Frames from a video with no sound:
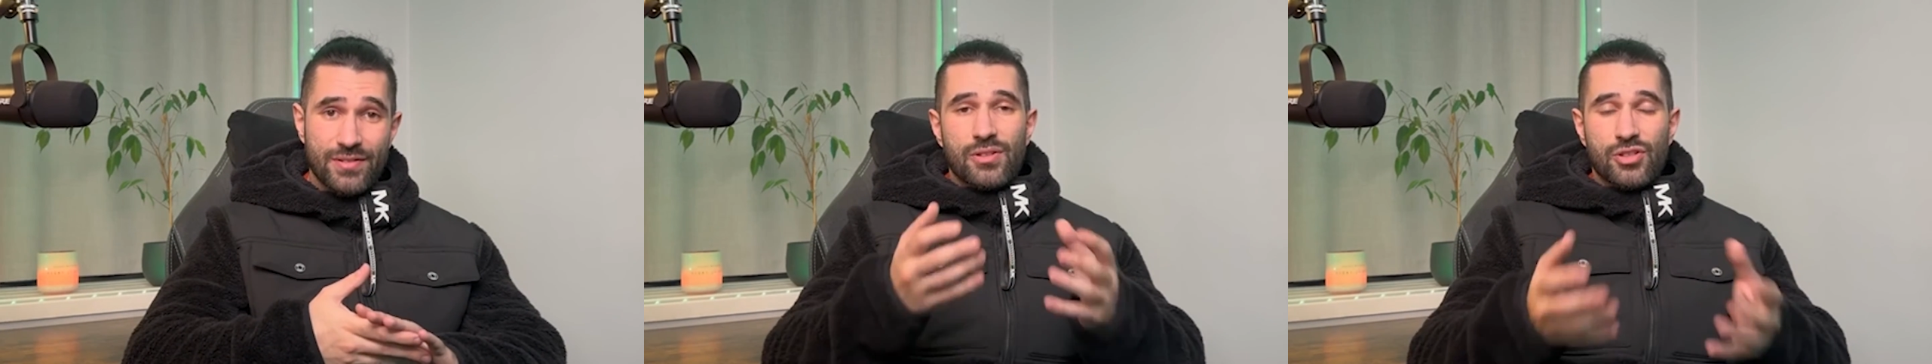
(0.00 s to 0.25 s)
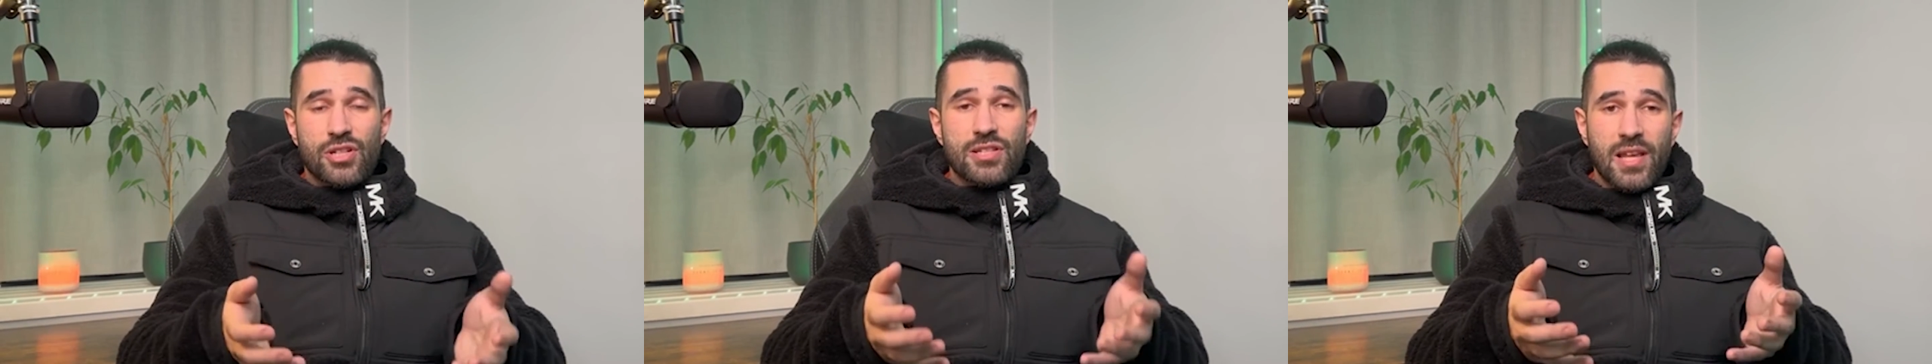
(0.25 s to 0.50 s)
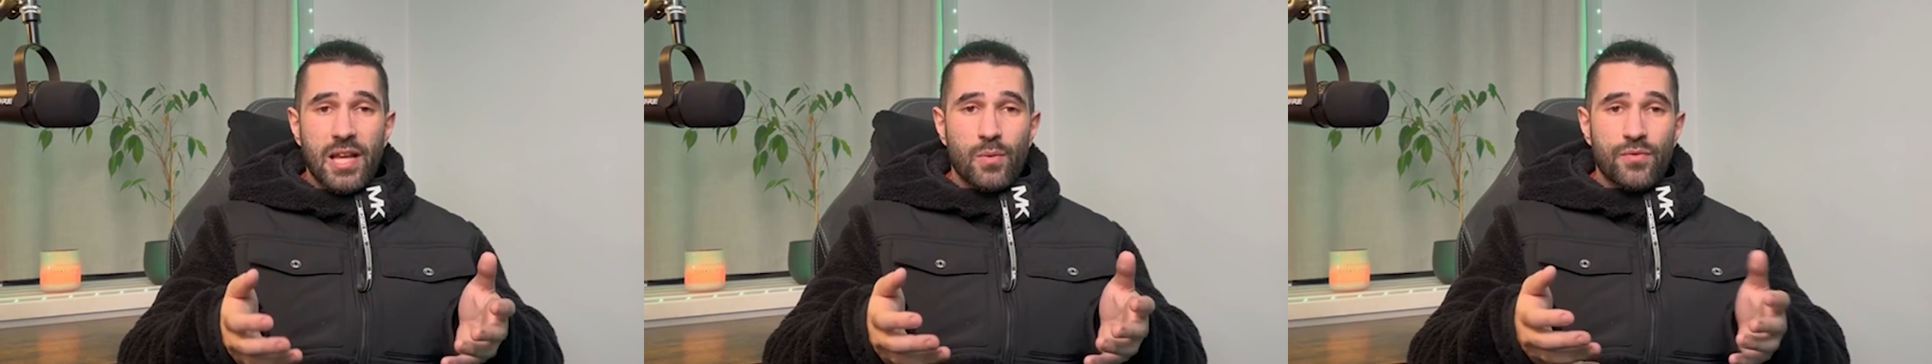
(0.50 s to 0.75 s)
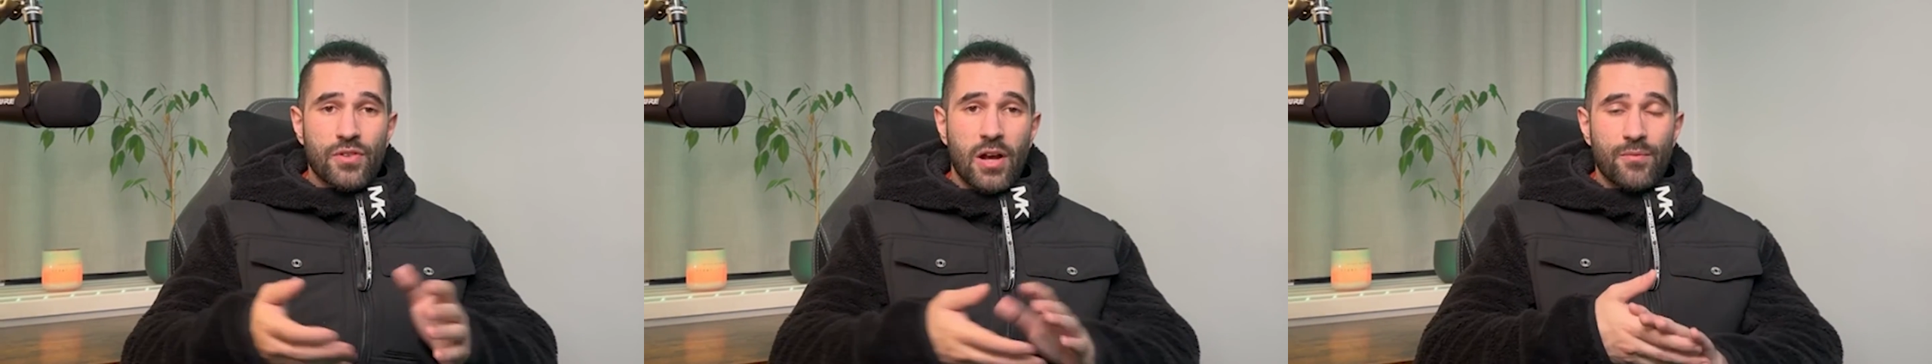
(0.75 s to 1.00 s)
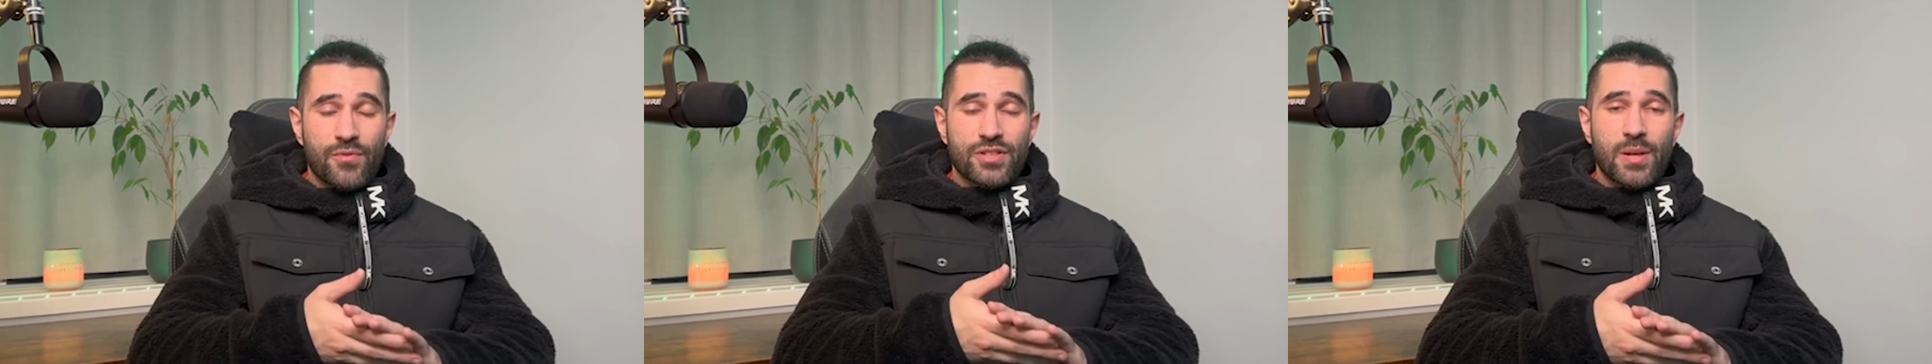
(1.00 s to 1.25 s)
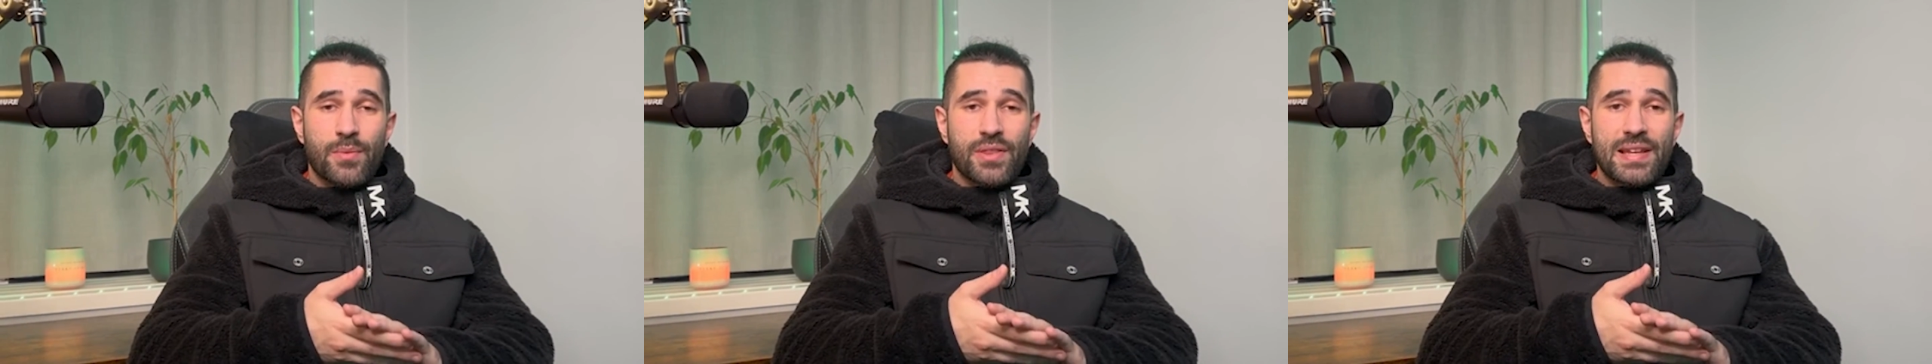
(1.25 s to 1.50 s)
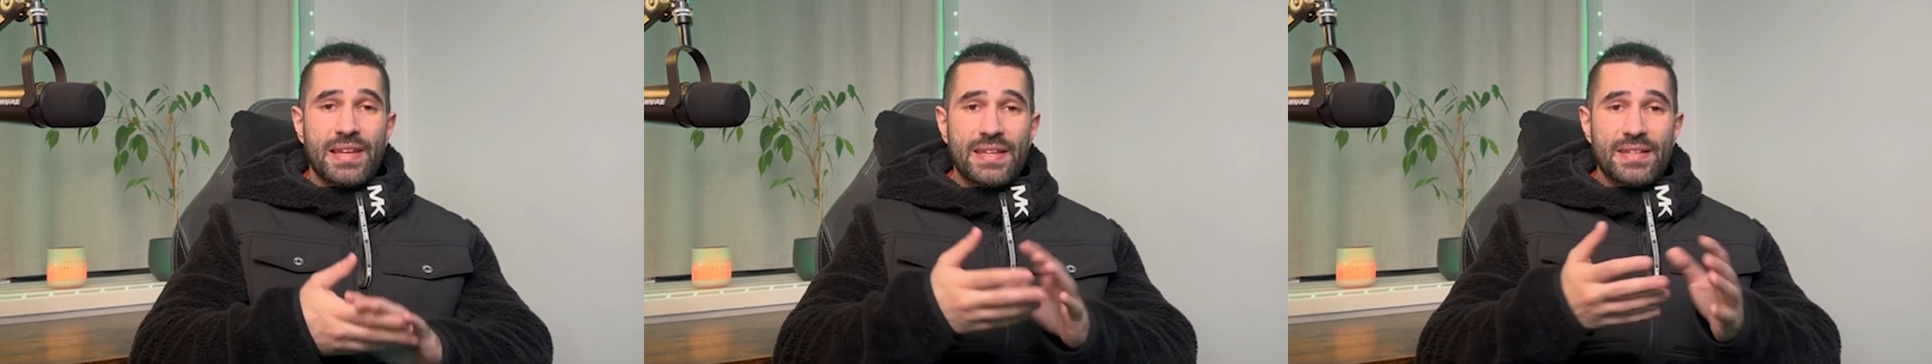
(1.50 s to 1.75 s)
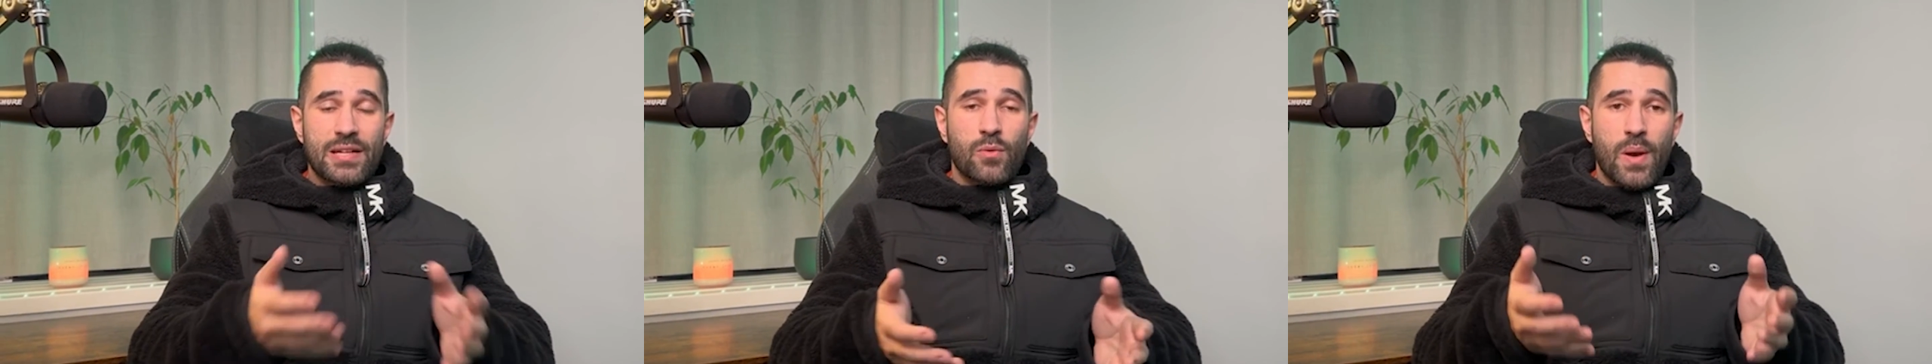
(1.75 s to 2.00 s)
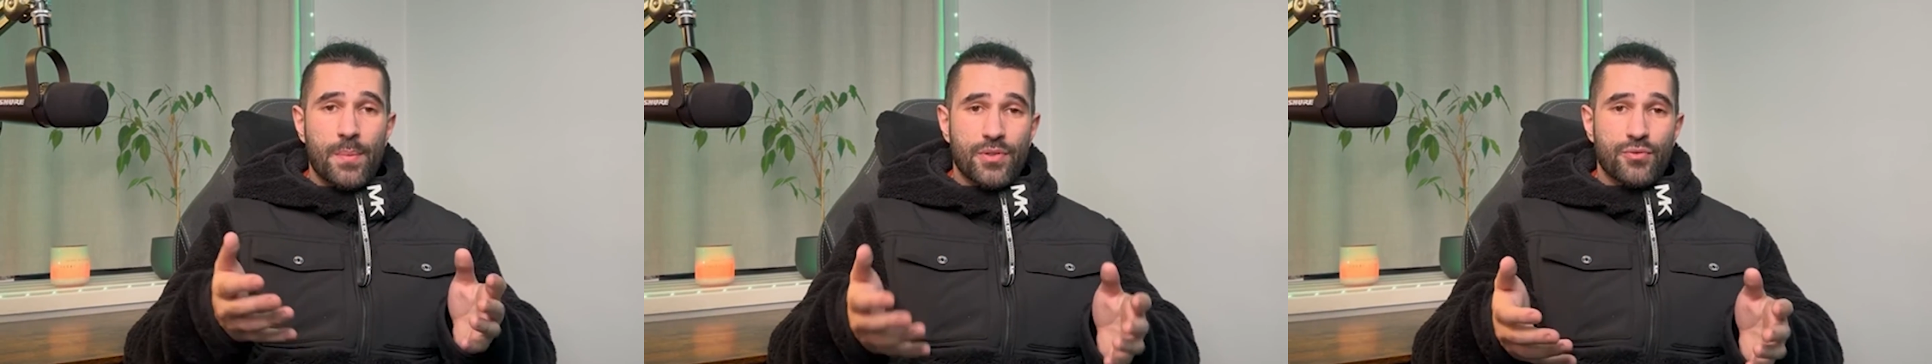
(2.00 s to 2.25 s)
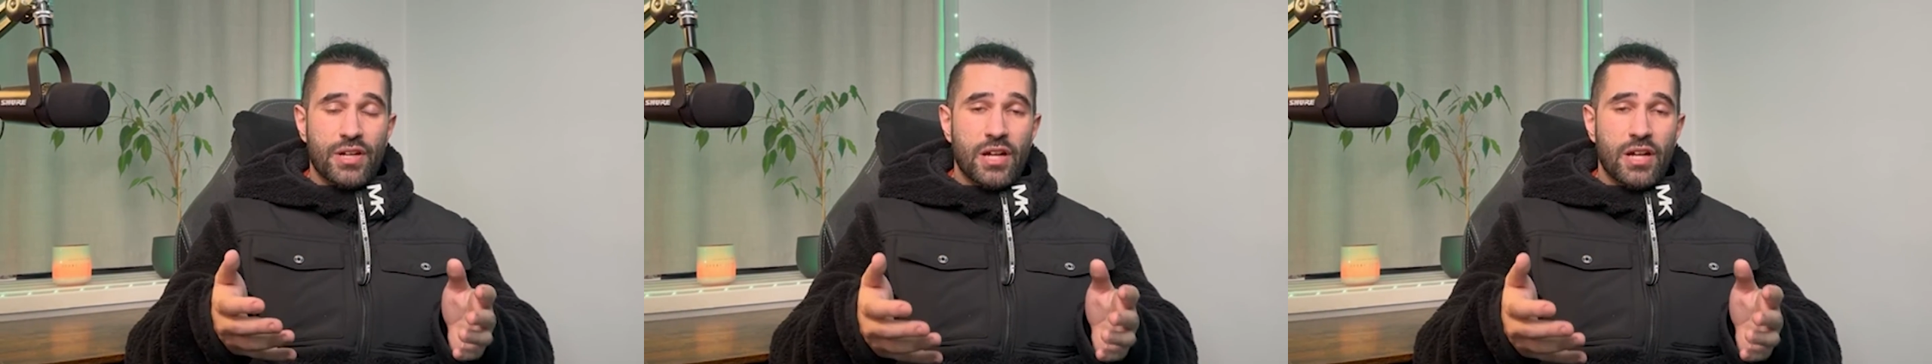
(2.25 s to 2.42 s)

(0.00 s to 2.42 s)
Just like we've done for some of the leading Web3